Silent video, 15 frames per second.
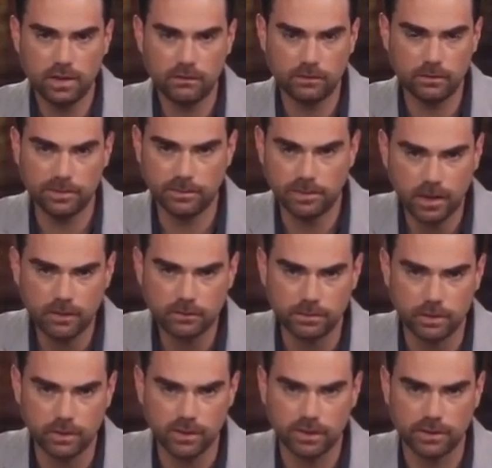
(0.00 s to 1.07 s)
as humanly
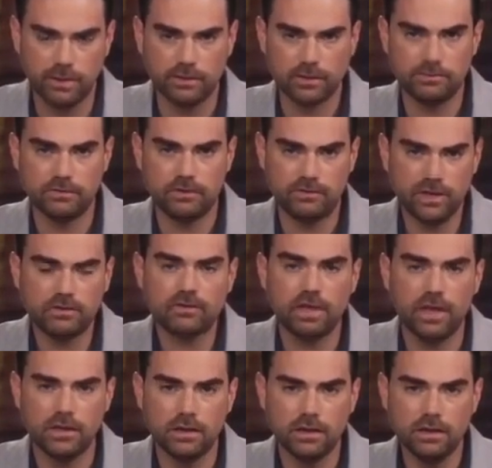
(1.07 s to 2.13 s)
possible and allowing them to
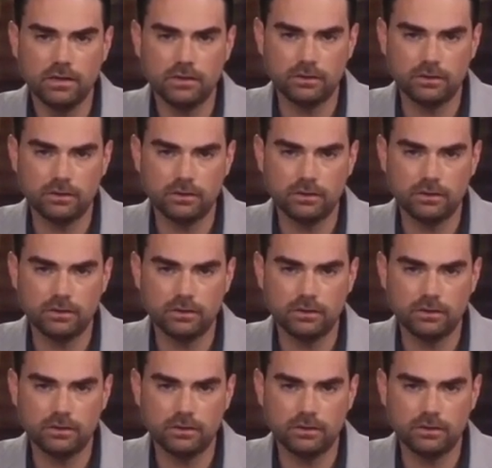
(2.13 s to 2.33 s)
dictate